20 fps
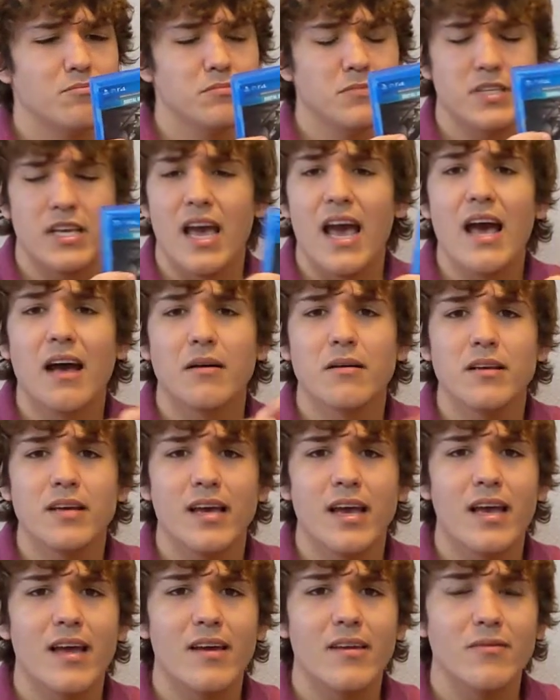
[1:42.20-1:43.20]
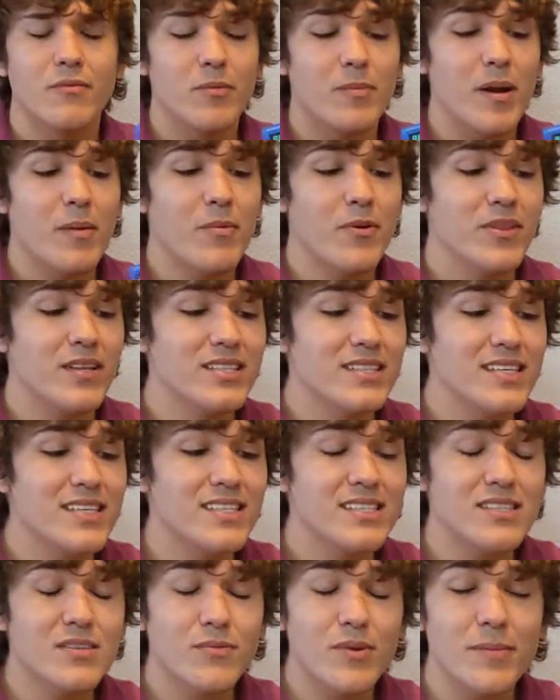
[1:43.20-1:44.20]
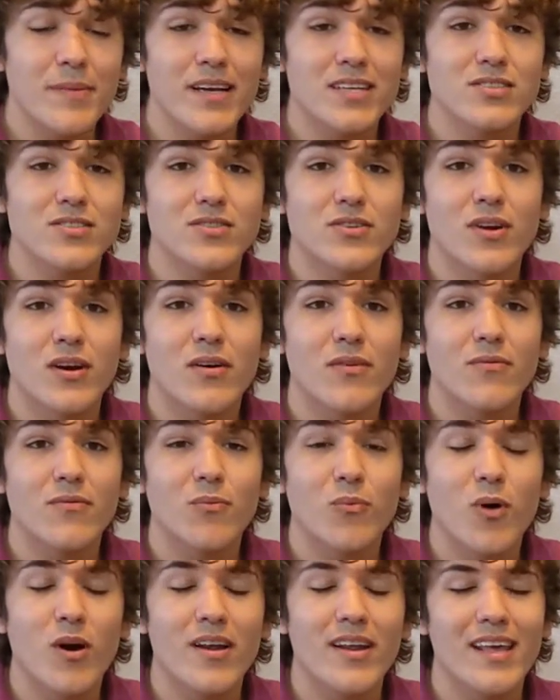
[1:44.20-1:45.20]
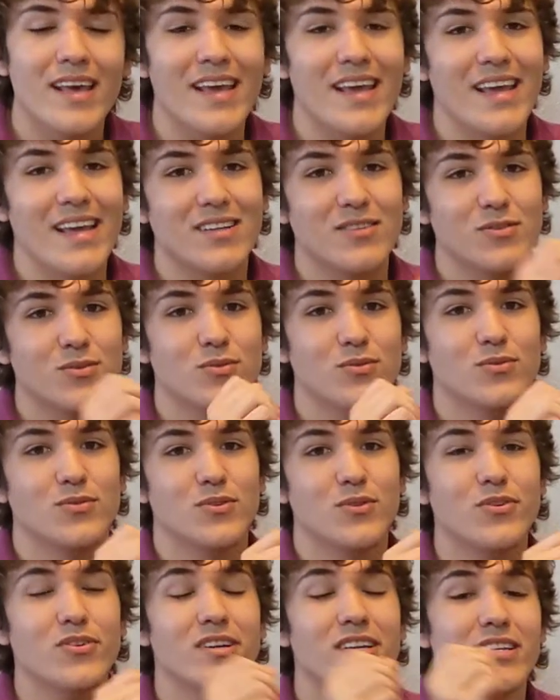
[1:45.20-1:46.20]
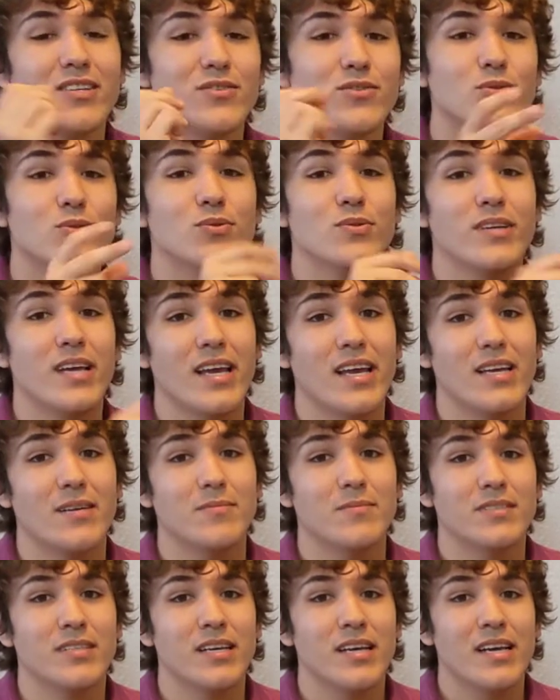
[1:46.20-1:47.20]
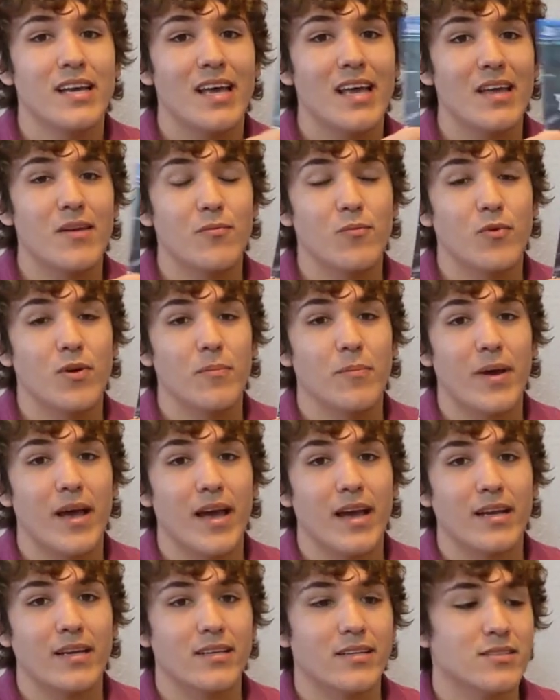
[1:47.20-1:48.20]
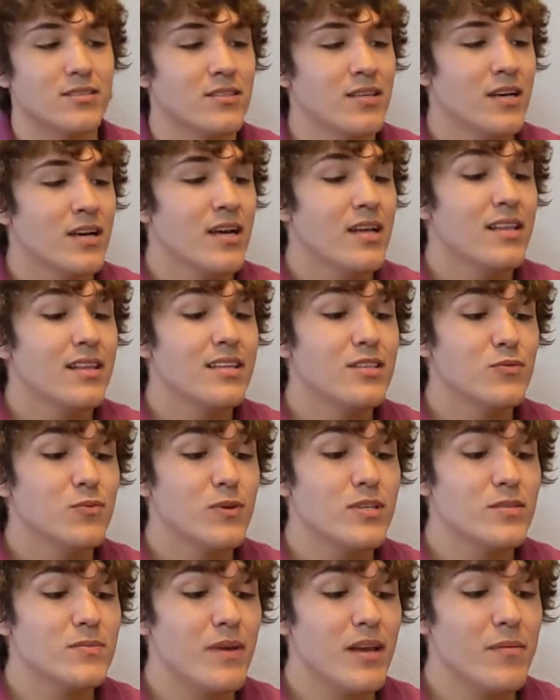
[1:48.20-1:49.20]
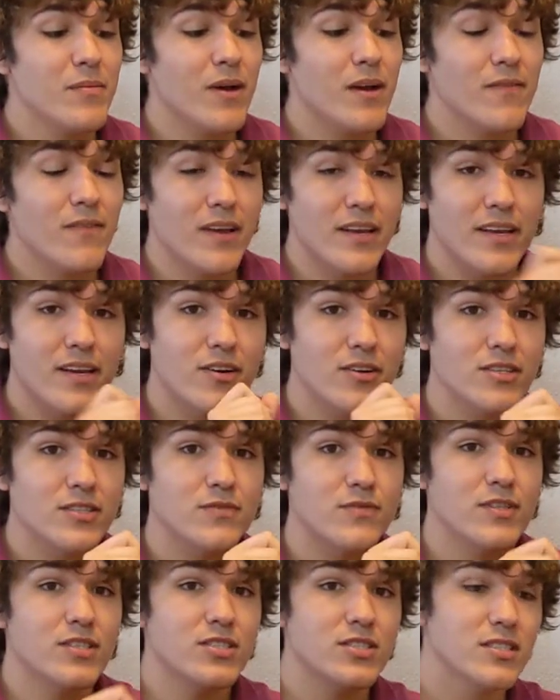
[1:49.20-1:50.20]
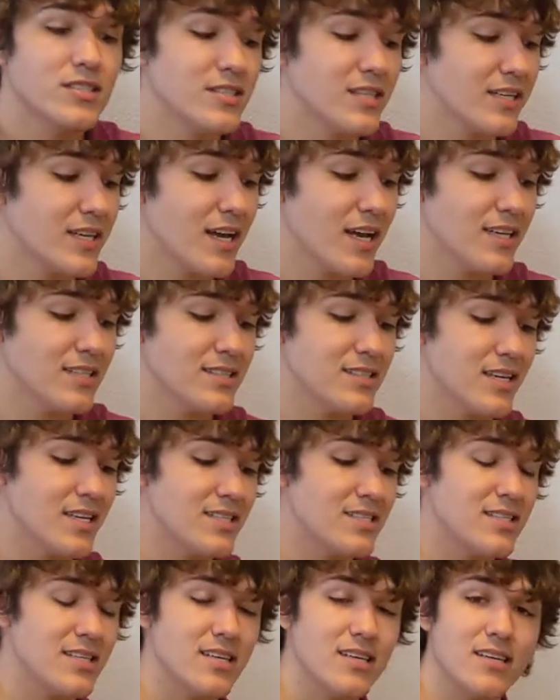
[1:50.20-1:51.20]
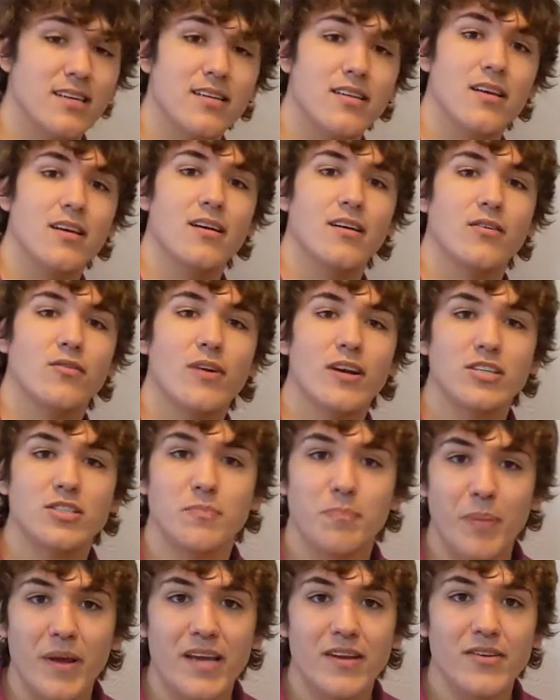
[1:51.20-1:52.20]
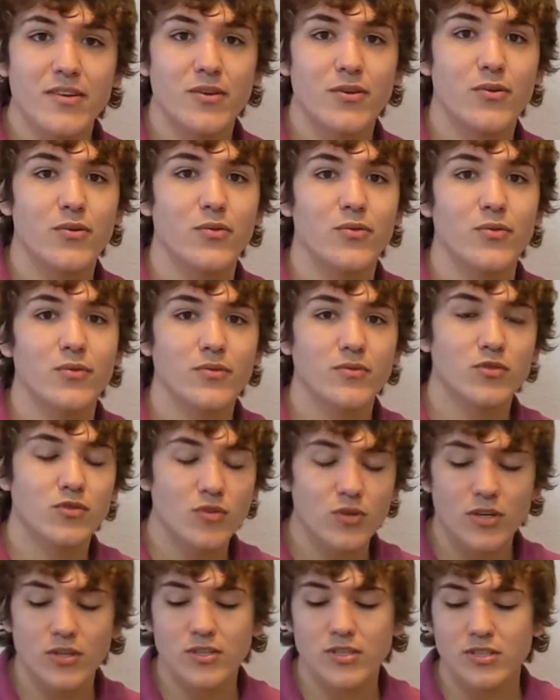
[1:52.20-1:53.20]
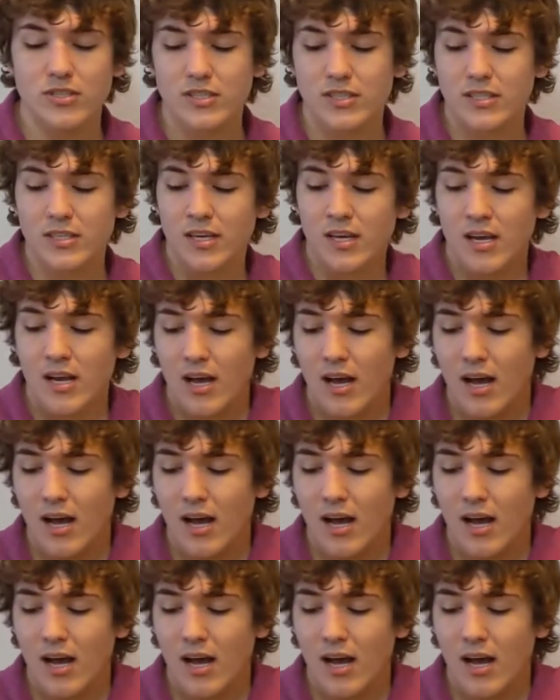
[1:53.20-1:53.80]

Yeah, and remember, this is the remaster of 1 and 2, so you're getting 2 games in one package. This was made by Vicarious Visions, the guys that did the Crash Bandicoot trilogy,